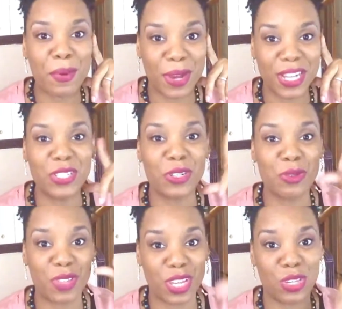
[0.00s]
point do
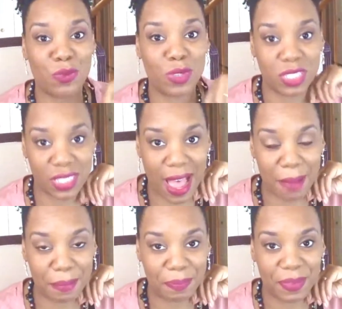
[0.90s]
you think you will
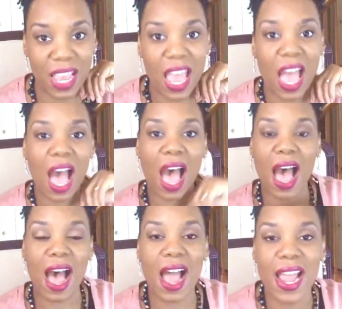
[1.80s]
stop?
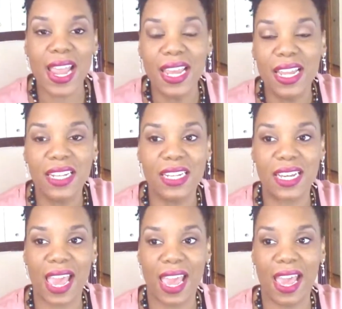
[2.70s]
I
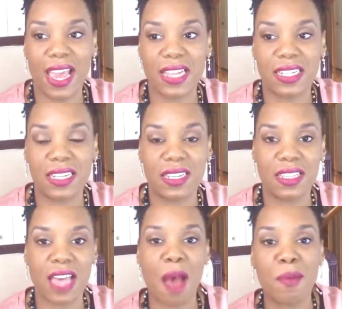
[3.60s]
look at
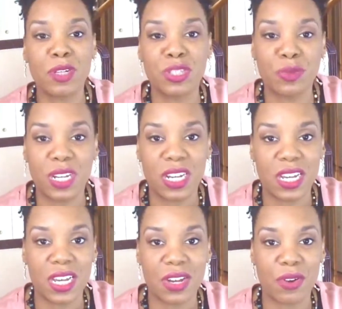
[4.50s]
the
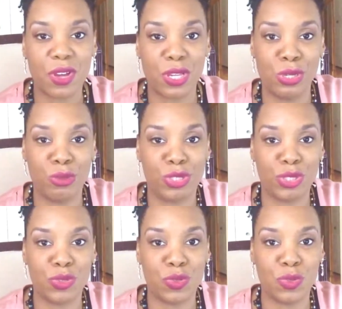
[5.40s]
opportunity here on
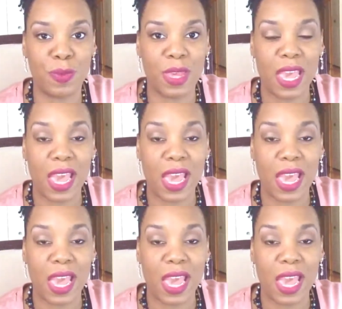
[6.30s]
YouTube